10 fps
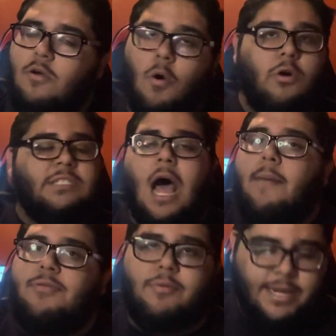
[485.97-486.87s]
Or
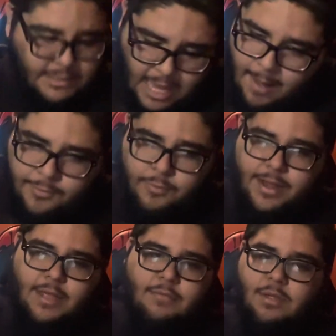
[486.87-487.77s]
top
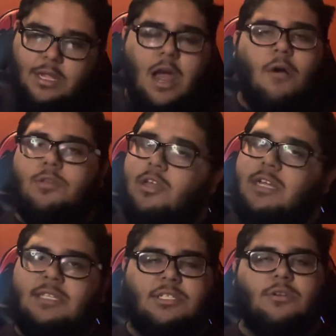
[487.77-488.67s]
three. You know, you
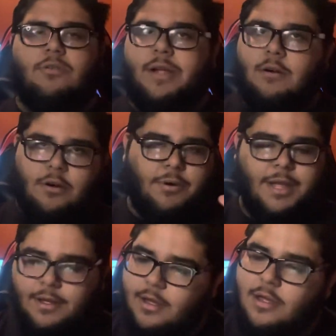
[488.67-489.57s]
could disagree or
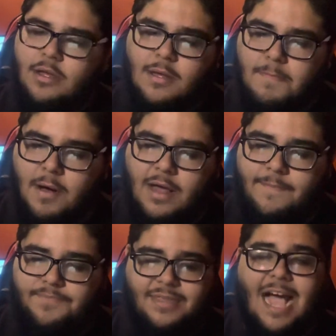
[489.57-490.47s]
agree,
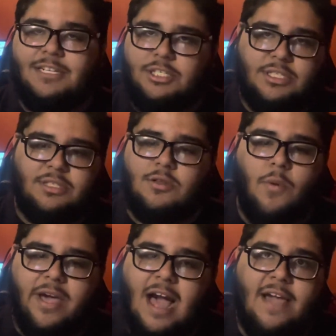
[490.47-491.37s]
but that's just the
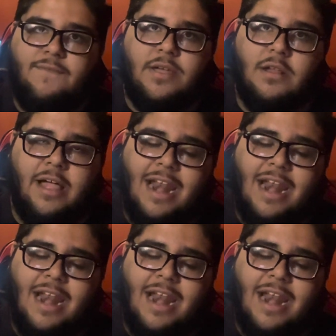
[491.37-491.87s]
way I feel.